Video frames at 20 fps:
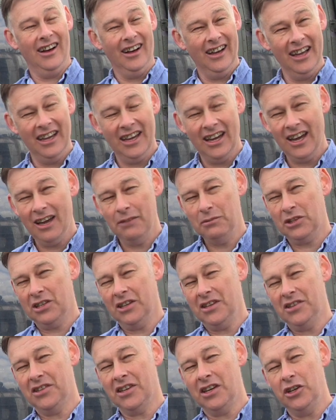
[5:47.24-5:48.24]
it
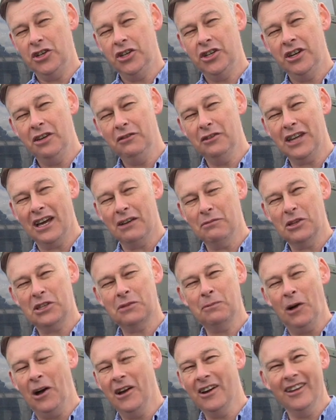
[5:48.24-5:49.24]
absolutely sent shiver down my
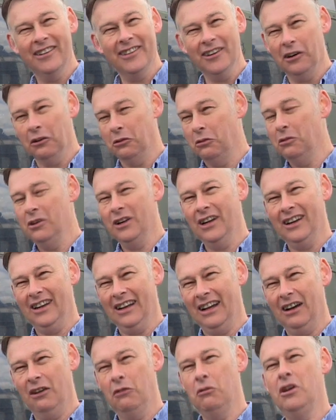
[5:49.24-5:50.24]
spine. I thought, you hadn't a
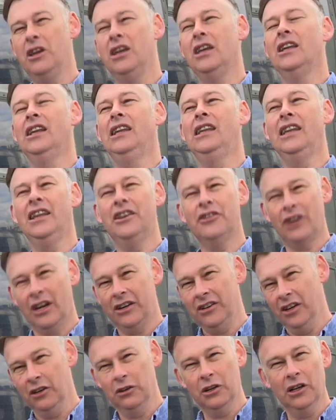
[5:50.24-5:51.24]
clue, we literally
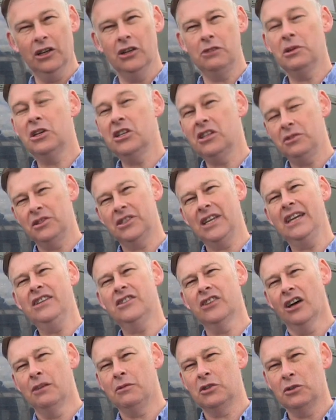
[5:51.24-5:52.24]
had no clue, because it was
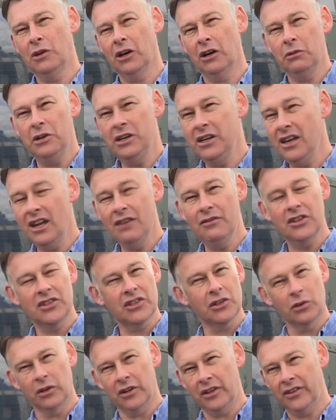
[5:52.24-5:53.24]
daytime as well. We never
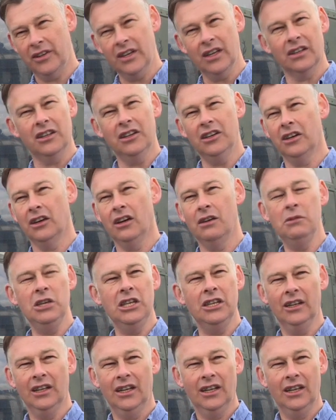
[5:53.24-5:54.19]
saw a thing, you know. I mean,